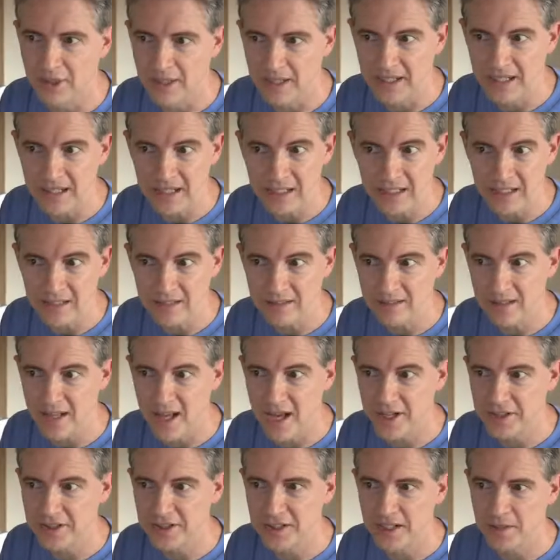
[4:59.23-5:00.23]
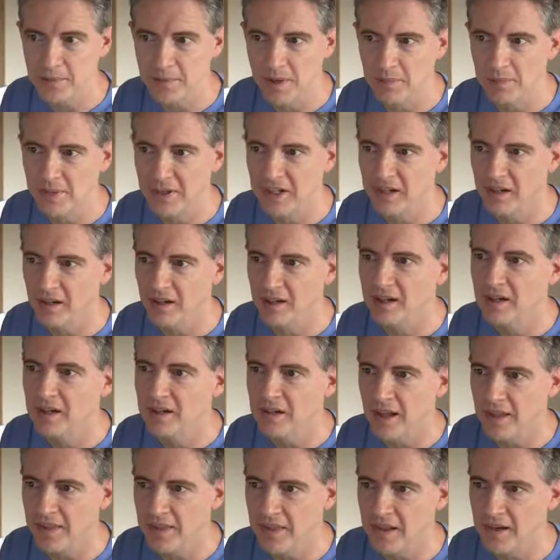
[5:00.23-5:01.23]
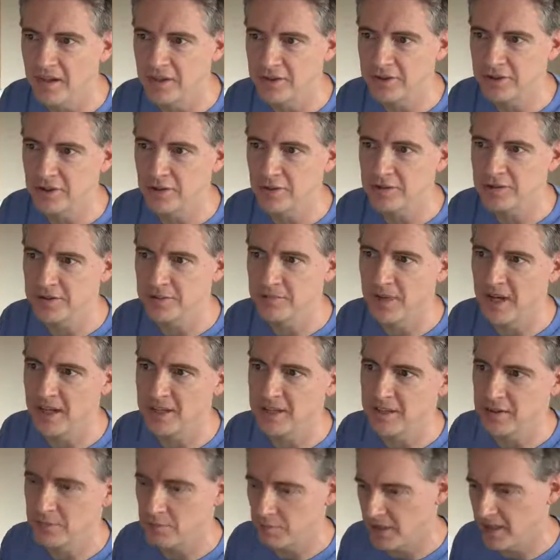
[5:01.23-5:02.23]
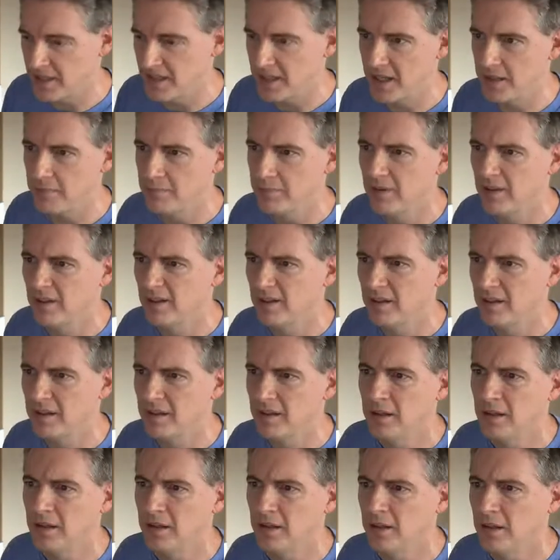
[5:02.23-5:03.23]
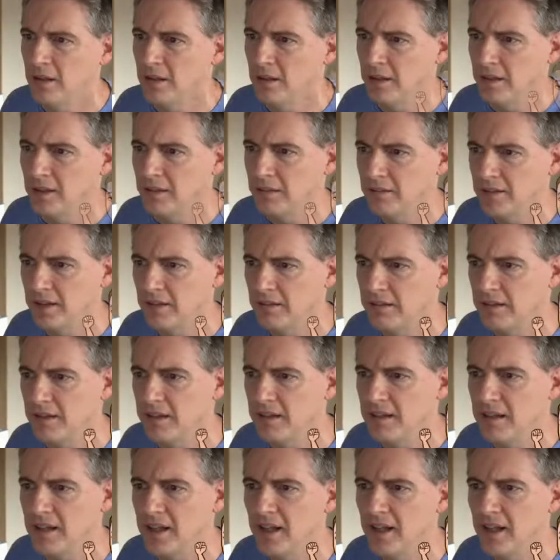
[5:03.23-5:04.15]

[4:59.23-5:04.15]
he/him up here, and then it shows in my display name. I can get rid of